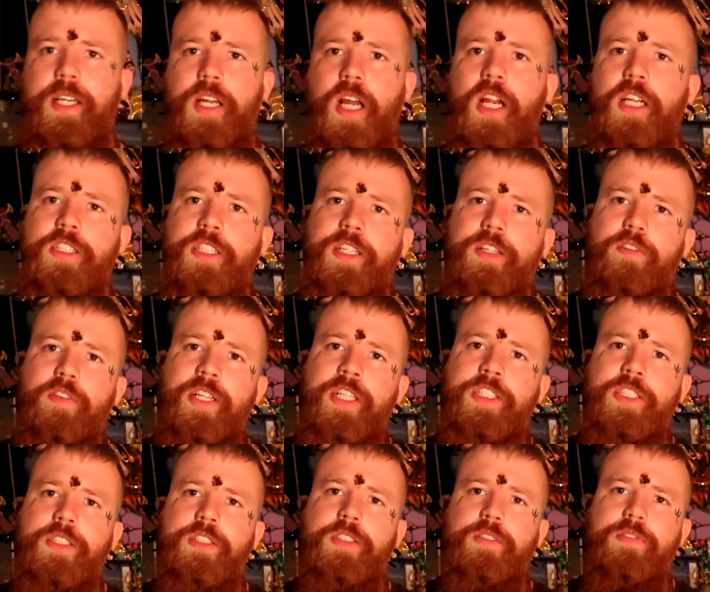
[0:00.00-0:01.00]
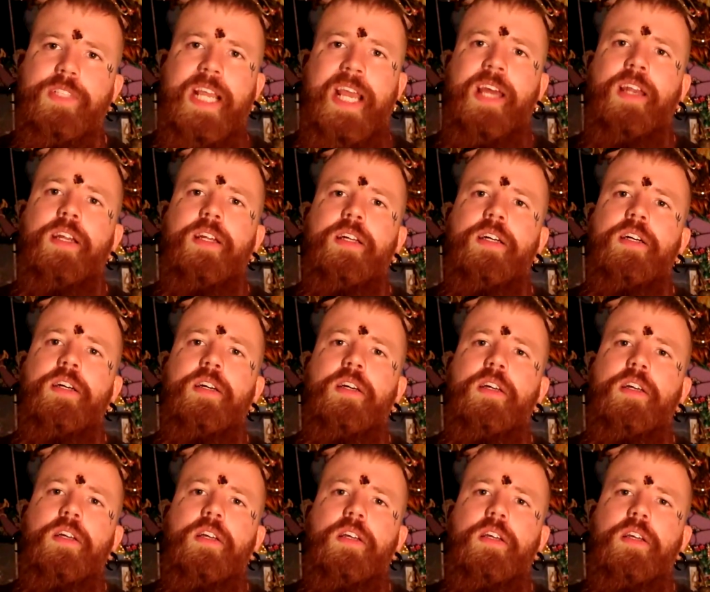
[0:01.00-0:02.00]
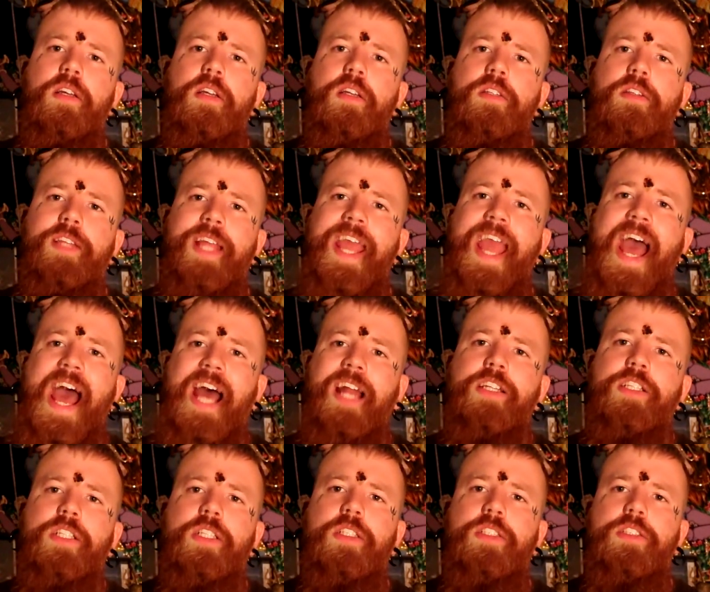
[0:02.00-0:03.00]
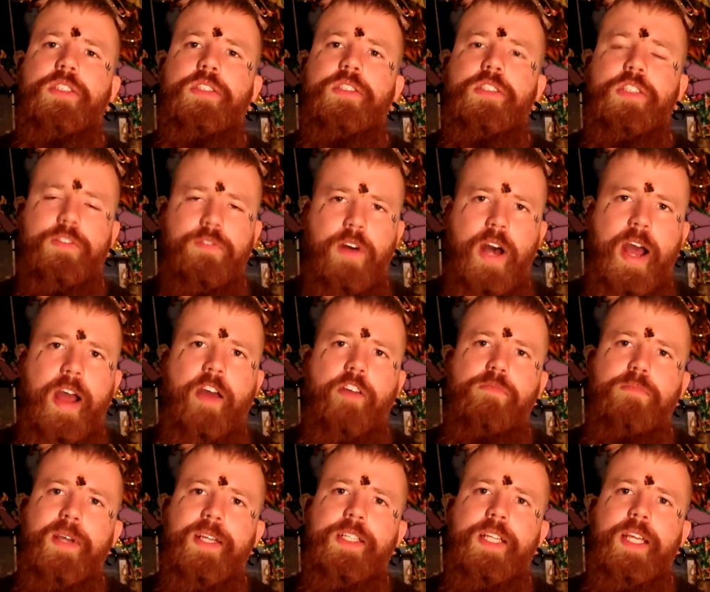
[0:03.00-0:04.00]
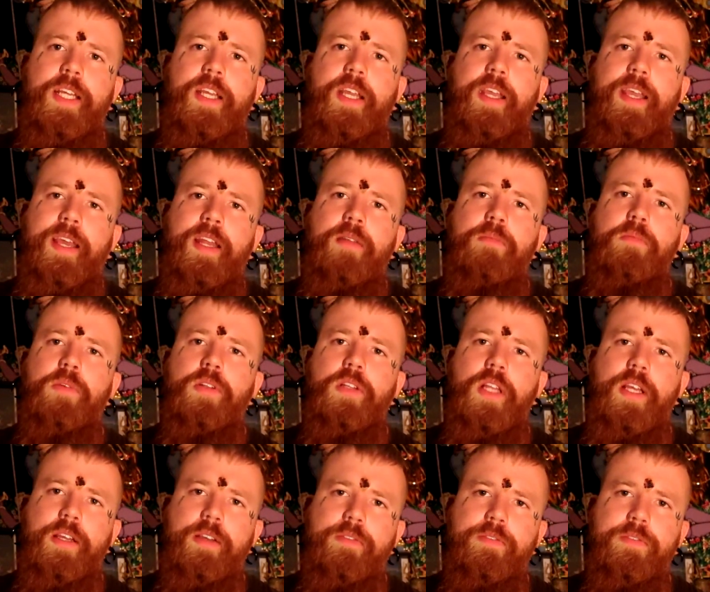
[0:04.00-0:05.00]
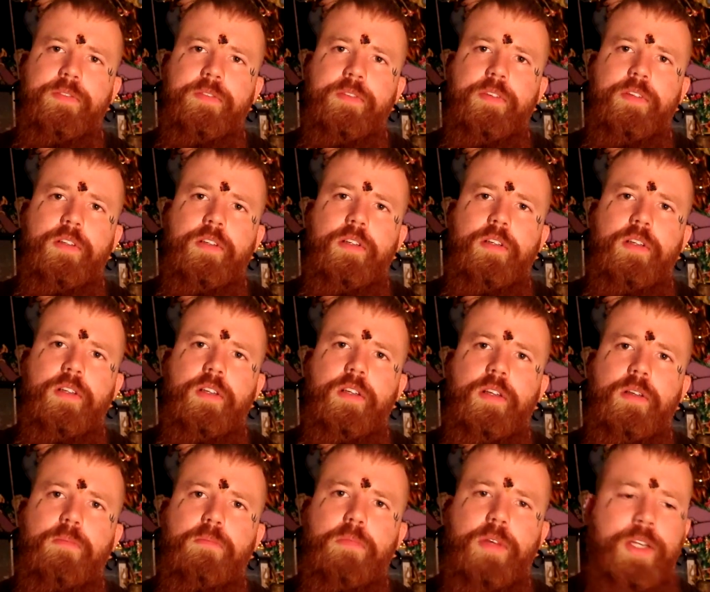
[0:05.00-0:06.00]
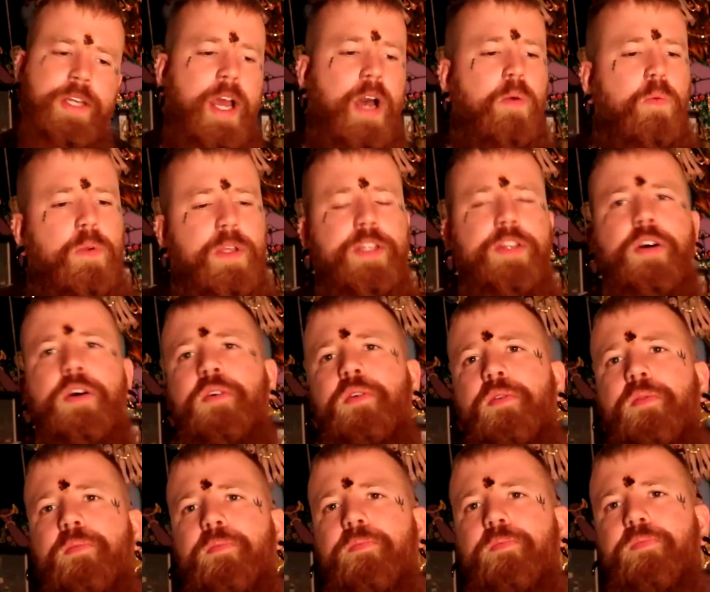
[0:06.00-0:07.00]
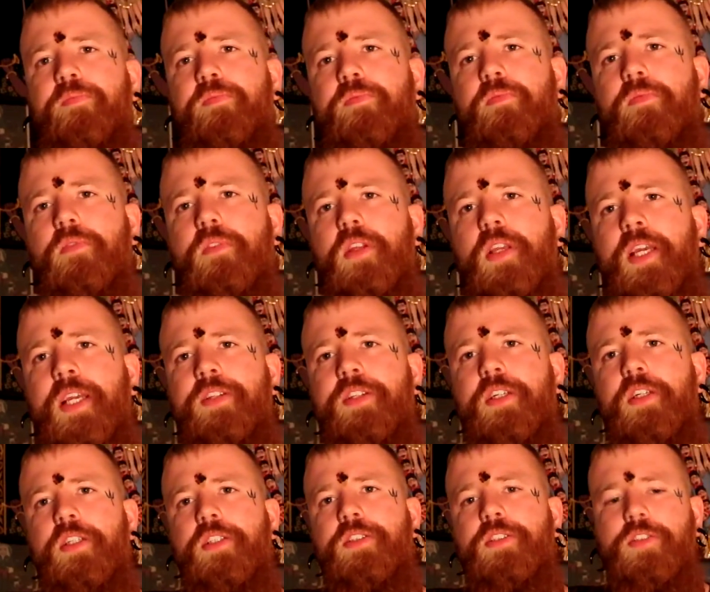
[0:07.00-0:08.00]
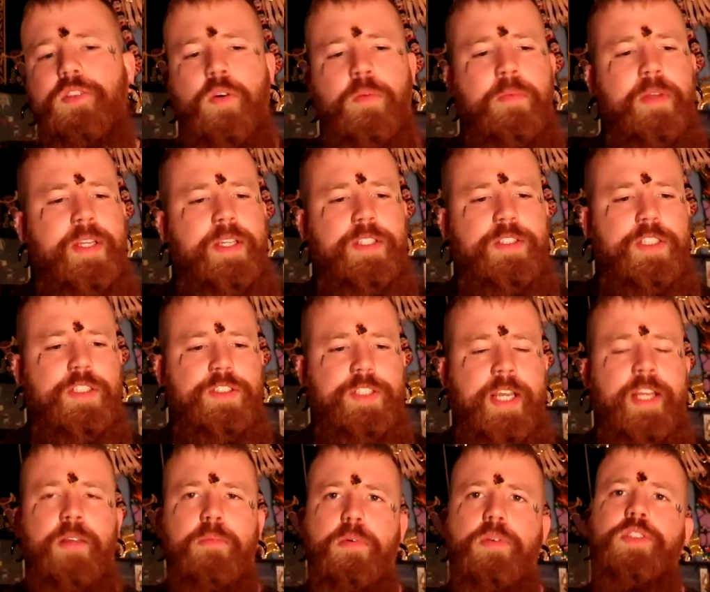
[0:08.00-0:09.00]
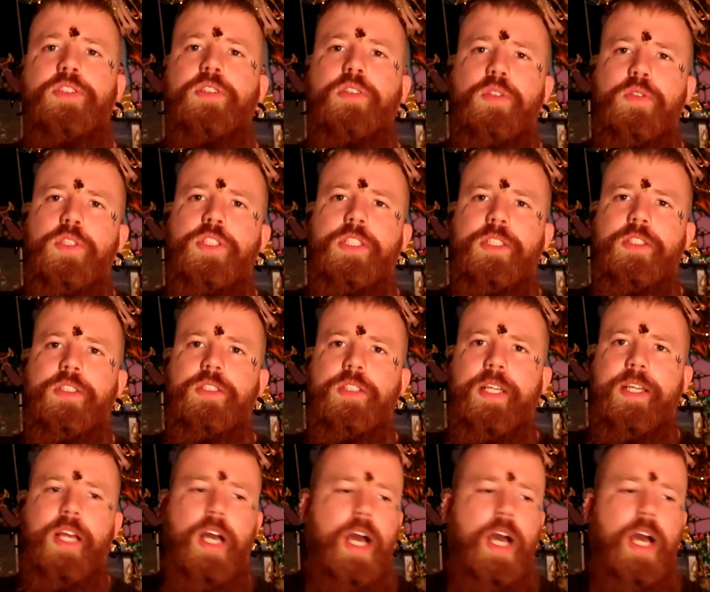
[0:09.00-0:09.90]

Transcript: and arctic regions of Canada, they had to survive by taking animal life. But now we don't. And there's so many sustainable solutions, like